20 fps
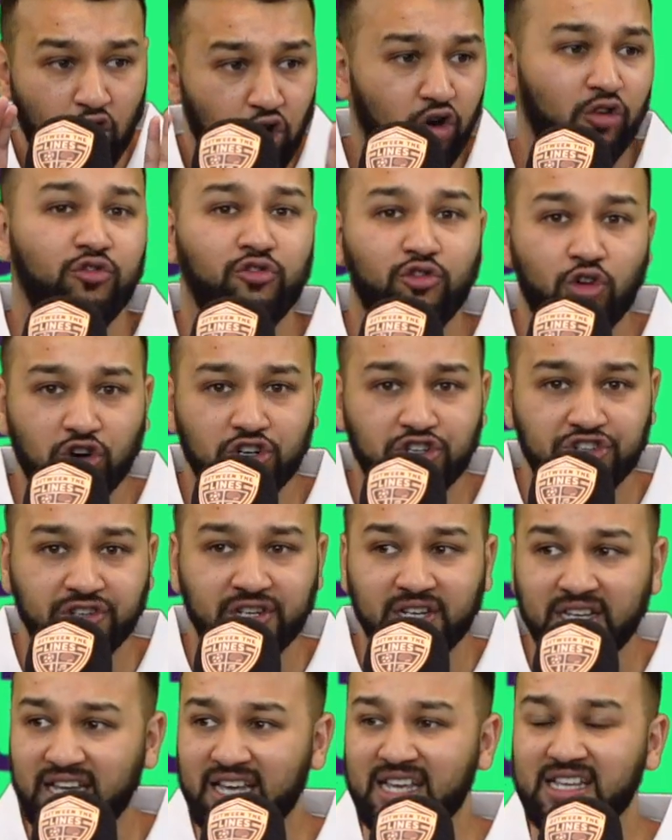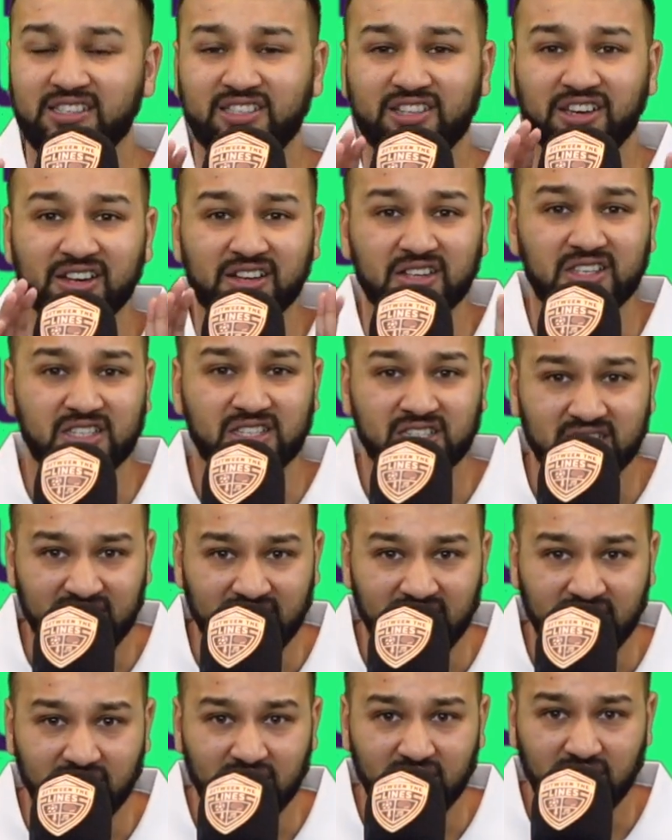of Rodri is going to
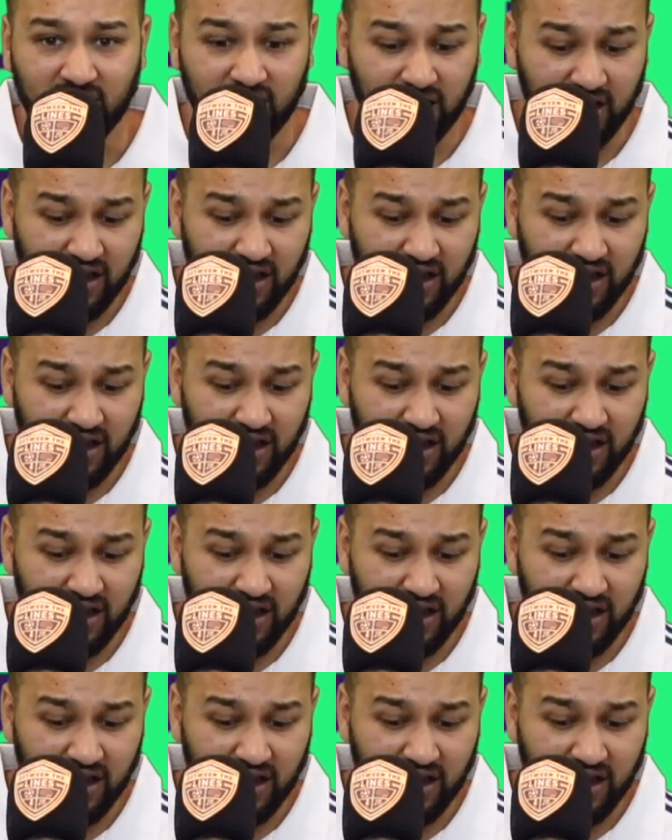stink.